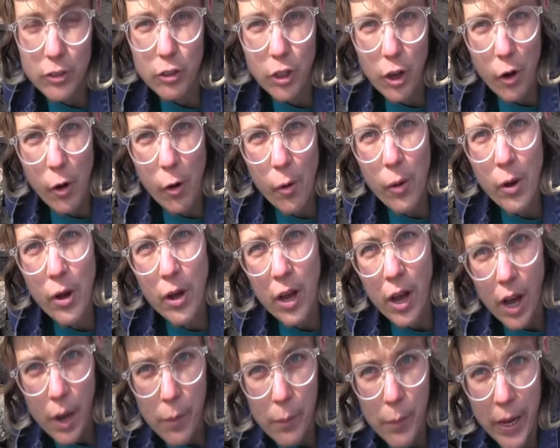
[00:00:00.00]
So
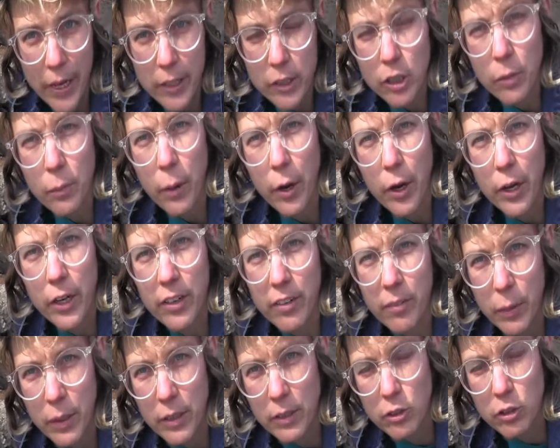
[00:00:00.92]
imagine a park
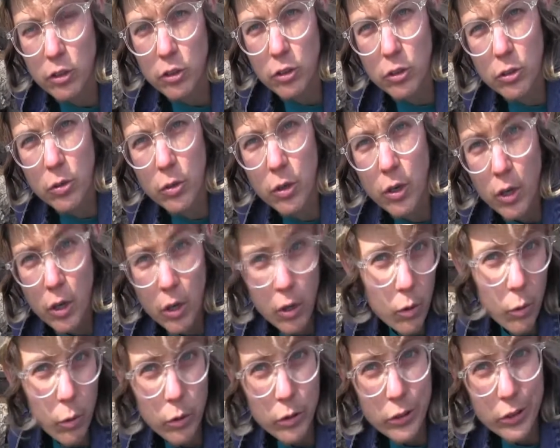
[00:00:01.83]
you've been to
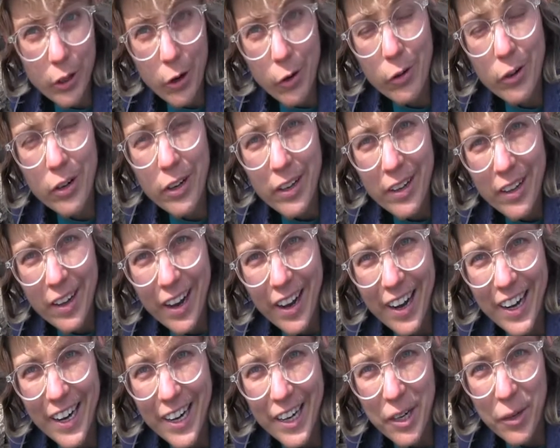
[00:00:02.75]
or don't,
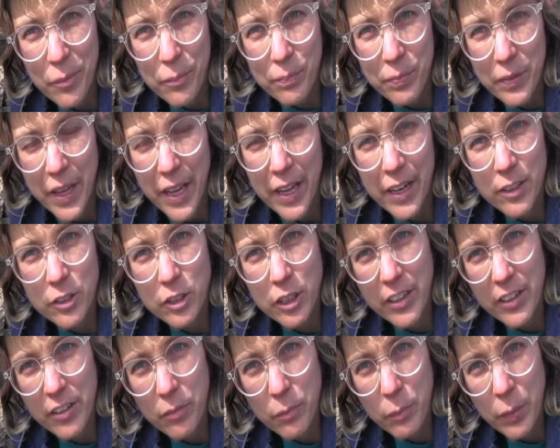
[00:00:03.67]
and a
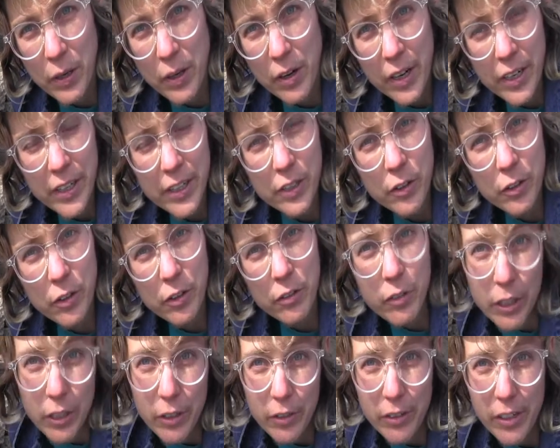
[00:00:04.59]
trail you've been on, and you
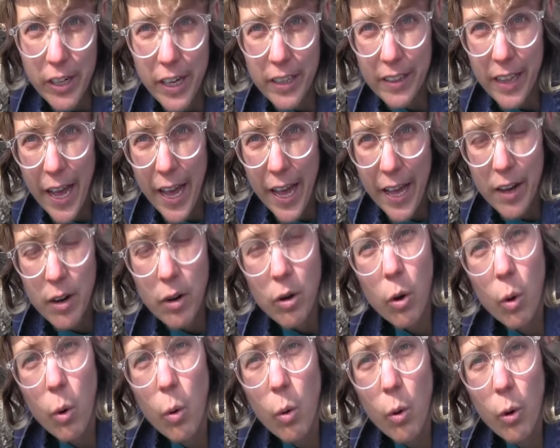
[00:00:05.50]
can recreate that
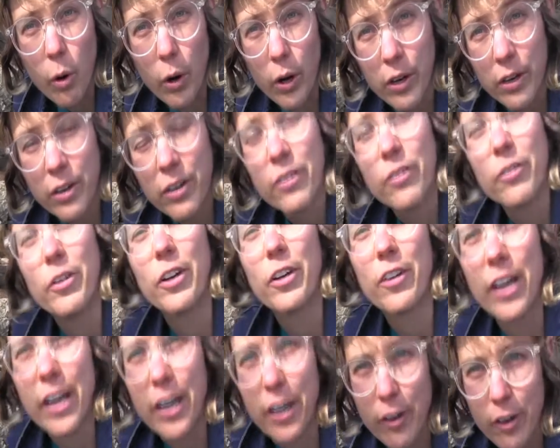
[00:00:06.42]
or
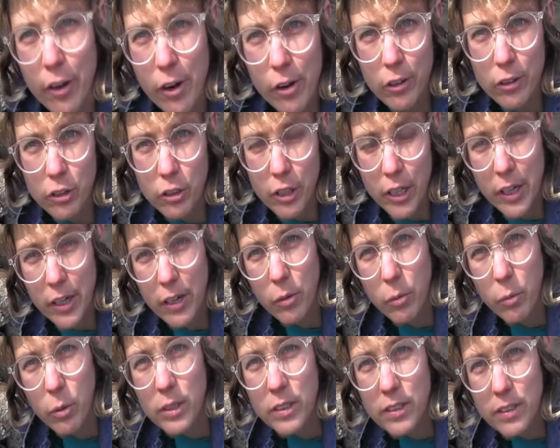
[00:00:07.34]
recreate your own
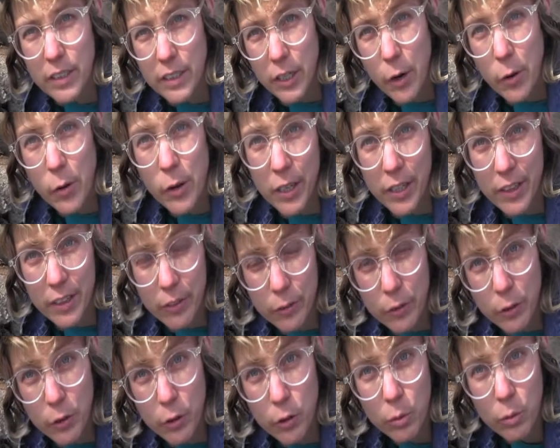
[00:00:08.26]
trail. What's it going
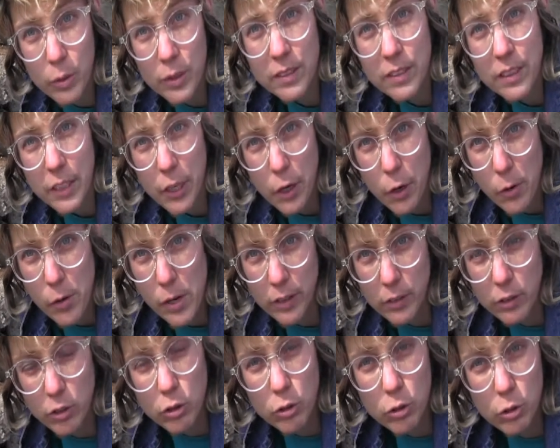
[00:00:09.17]
through? What's it
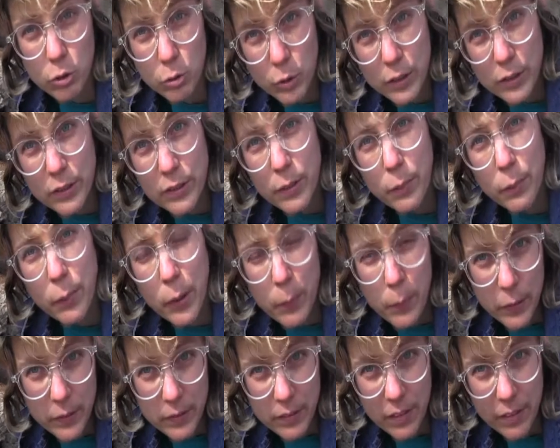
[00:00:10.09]
going to? What's the
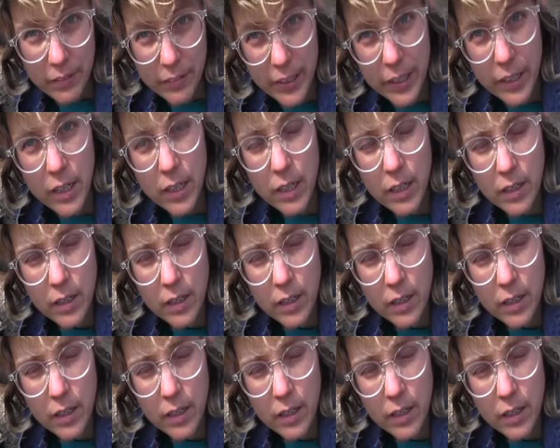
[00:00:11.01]
purpose of it?